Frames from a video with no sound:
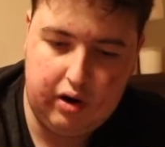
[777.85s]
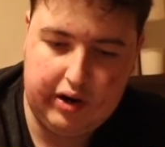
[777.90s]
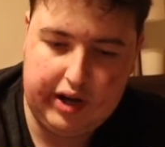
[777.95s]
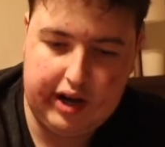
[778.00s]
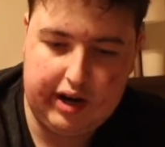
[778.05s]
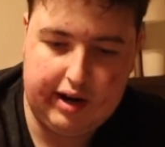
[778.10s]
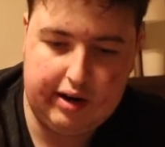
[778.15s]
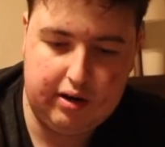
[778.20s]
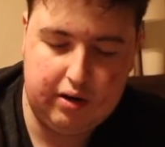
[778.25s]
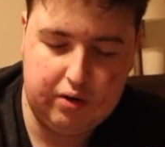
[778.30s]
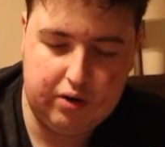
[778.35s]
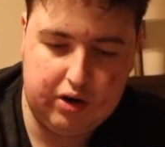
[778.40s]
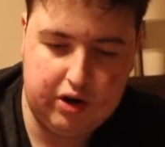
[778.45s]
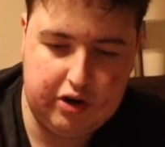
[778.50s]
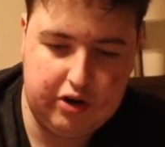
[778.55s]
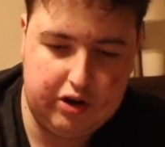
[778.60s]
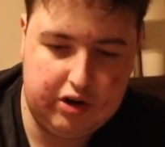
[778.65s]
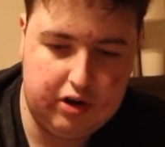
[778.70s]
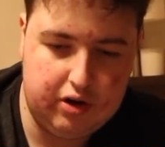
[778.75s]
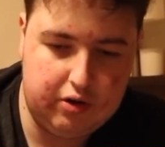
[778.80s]
get out
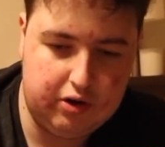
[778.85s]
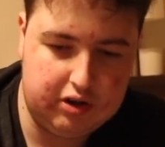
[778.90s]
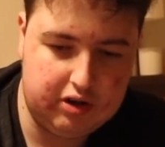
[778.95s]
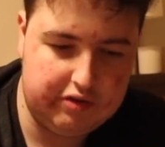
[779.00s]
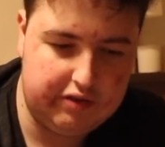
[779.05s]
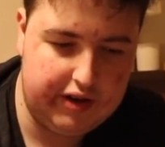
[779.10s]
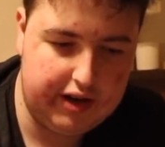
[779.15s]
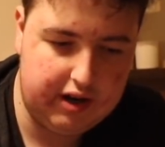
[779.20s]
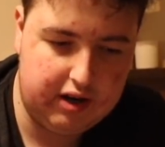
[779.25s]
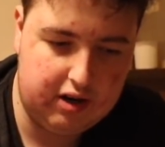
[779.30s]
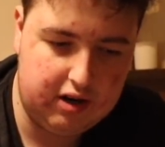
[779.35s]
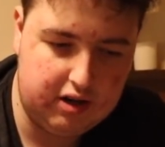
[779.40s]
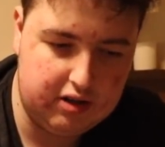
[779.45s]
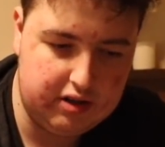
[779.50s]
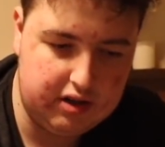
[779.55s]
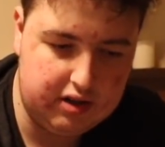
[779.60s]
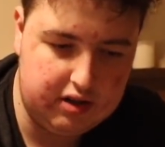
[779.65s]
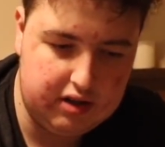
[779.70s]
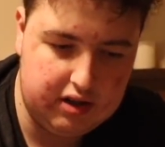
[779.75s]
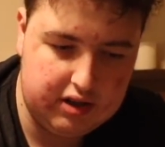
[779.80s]
Ogre, you can Ogre the Faker,
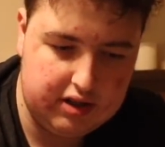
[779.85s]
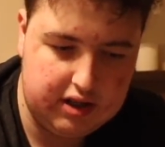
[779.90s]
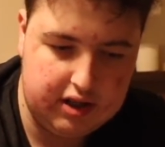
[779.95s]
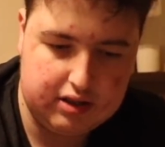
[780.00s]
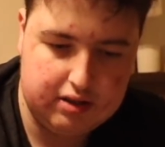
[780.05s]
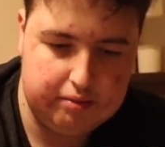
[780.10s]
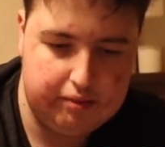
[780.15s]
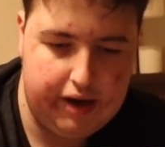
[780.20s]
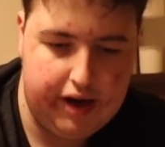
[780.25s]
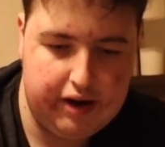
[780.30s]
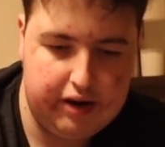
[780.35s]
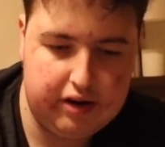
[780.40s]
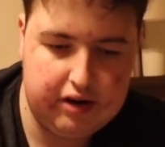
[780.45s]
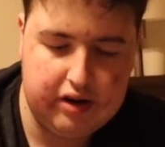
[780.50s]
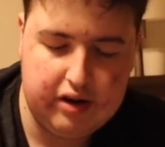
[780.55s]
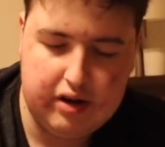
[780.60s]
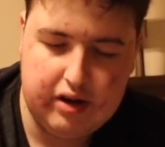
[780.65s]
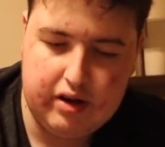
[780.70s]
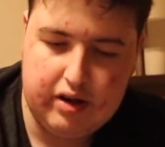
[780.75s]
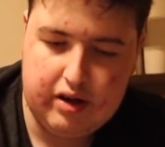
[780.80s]
and then it doesn't matter.